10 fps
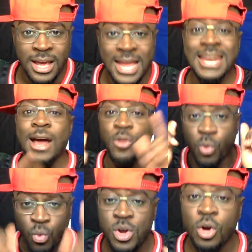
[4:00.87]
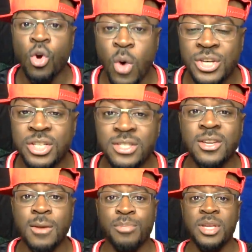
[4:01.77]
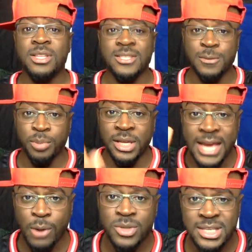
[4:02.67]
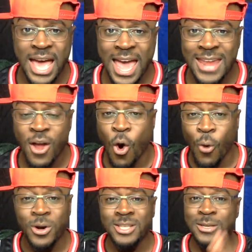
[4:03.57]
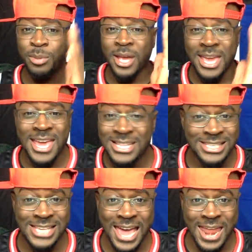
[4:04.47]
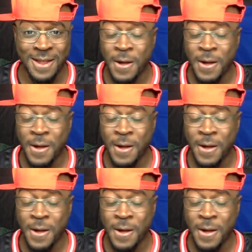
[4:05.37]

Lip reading: Now, the real question is going to be, does he play outside or does he play inside?